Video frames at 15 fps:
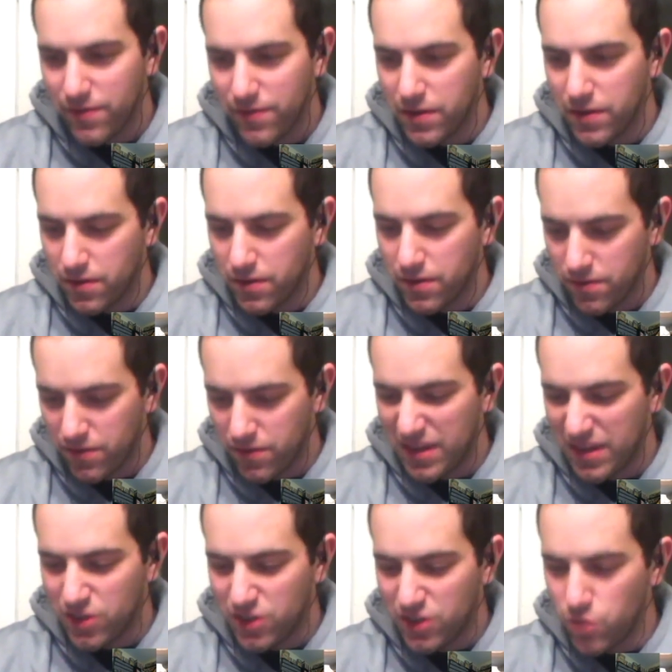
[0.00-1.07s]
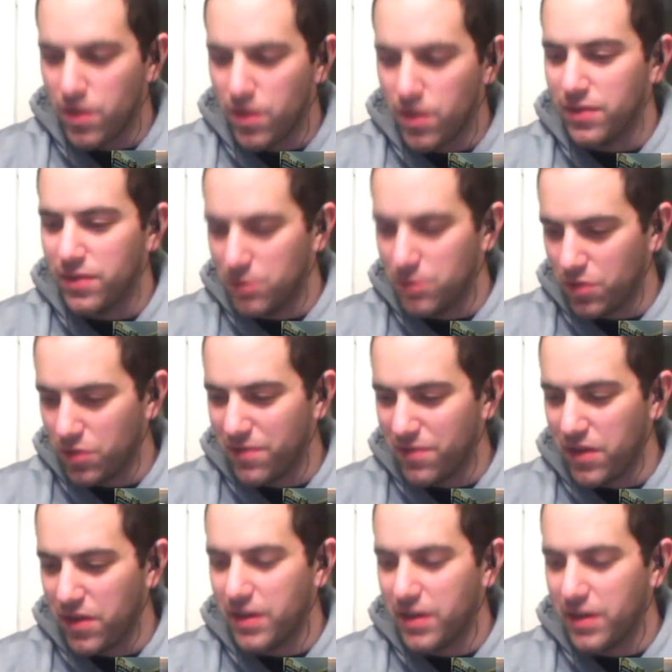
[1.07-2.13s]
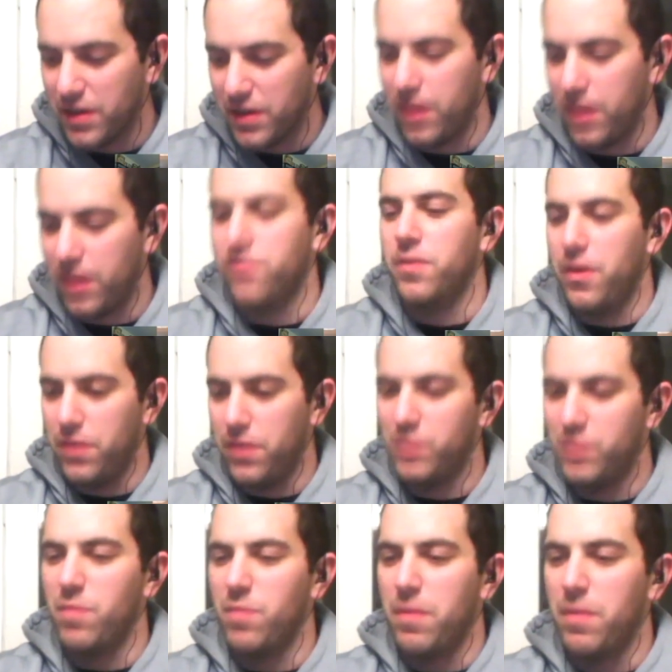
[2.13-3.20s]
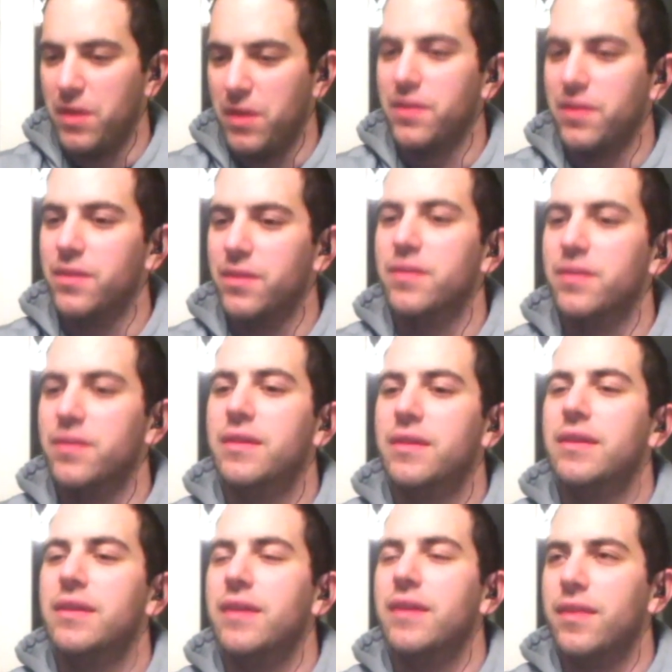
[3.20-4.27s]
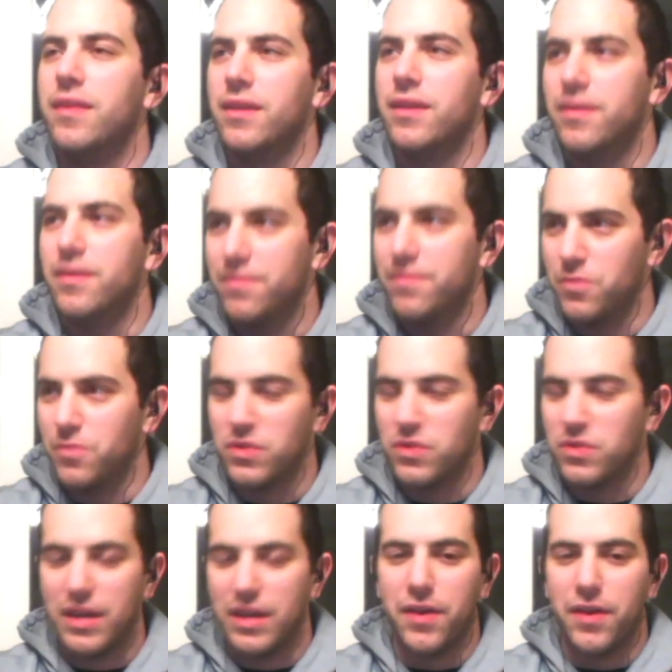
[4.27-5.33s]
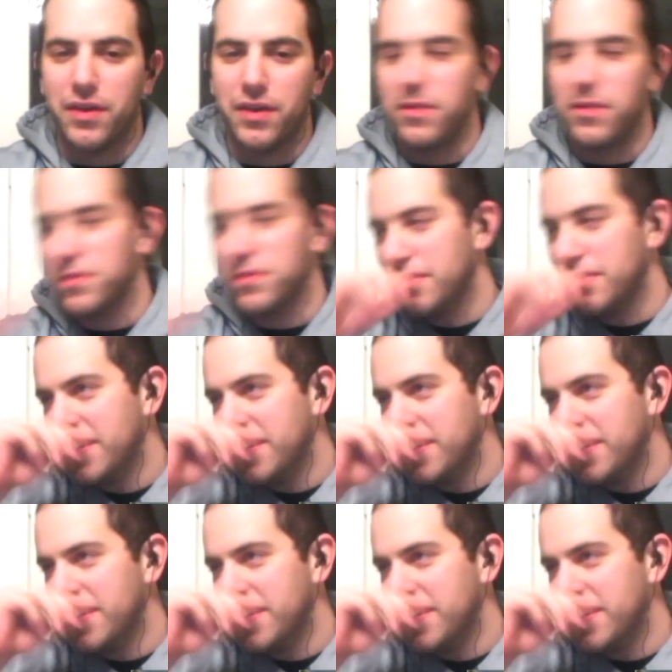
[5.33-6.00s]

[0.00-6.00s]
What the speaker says: So I figure for the next 2 months, I'm just going to be very careful about what I spend my money on, and then we'll see how it goes.